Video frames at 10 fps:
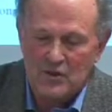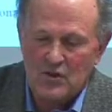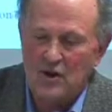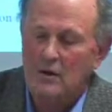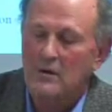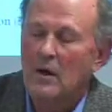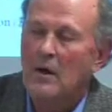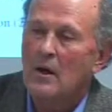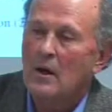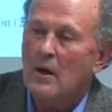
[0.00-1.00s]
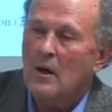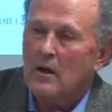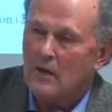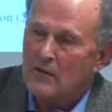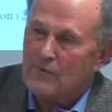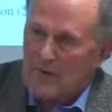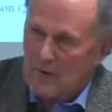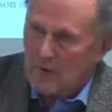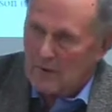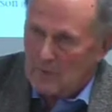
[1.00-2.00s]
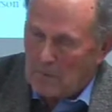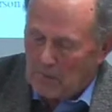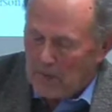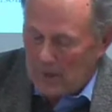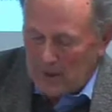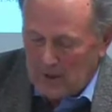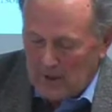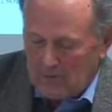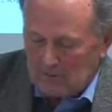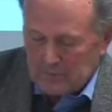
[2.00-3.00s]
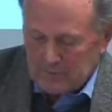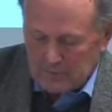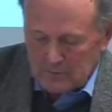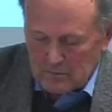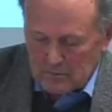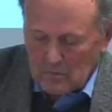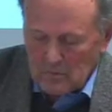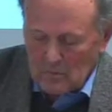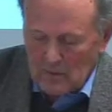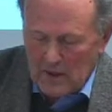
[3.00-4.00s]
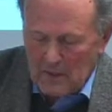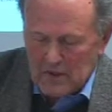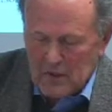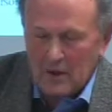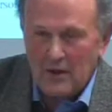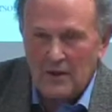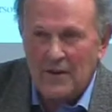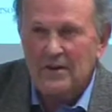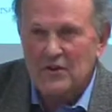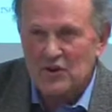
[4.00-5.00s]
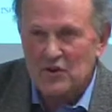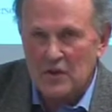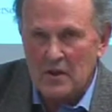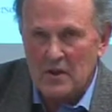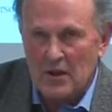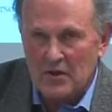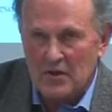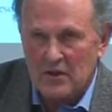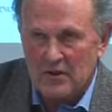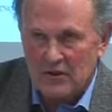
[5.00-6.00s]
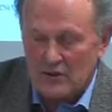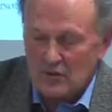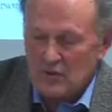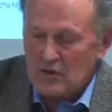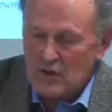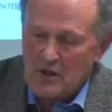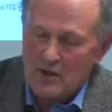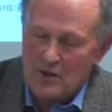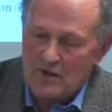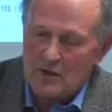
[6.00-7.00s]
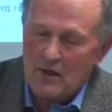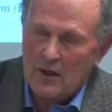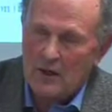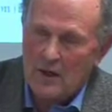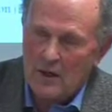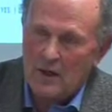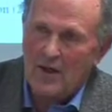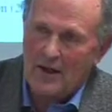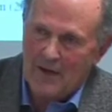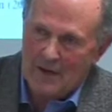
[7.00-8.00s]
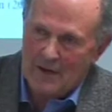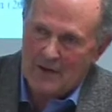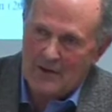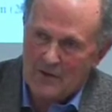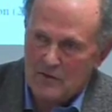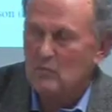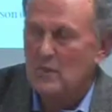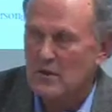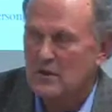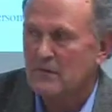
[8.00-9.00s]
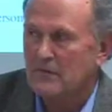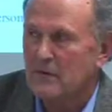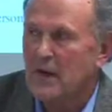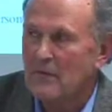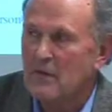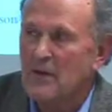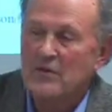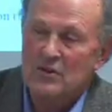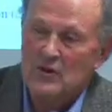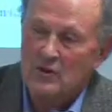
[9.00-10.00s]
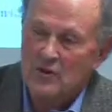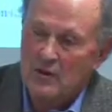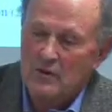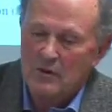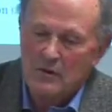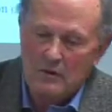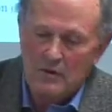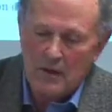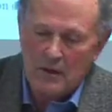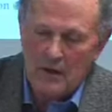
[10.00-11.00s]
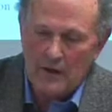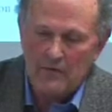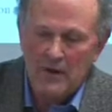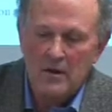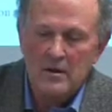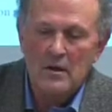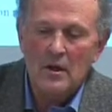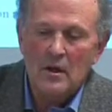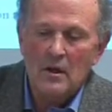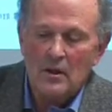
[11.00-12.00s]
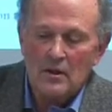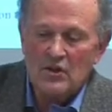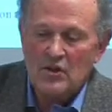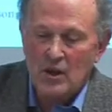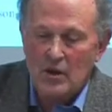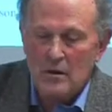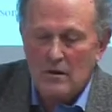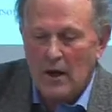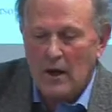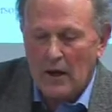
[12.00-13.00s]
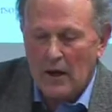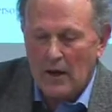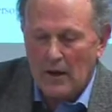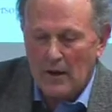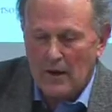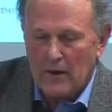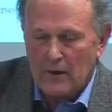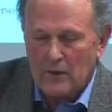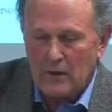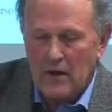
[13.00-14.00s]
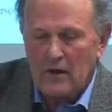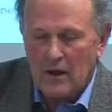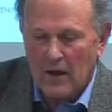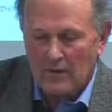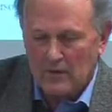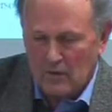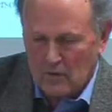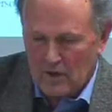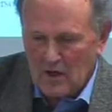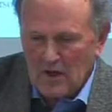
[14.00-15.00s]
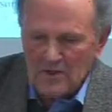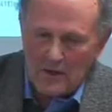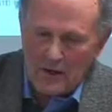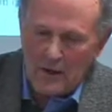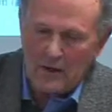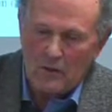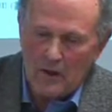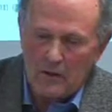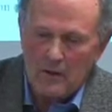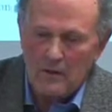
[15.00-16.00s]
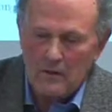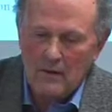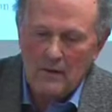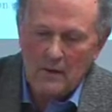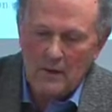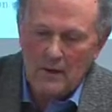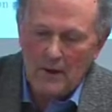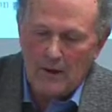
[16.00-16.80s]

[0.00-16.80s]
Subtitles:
So if a particular industry goes into serious decline, as most of the heavy industries in the UK have done, so you then get, theoretically anyway, the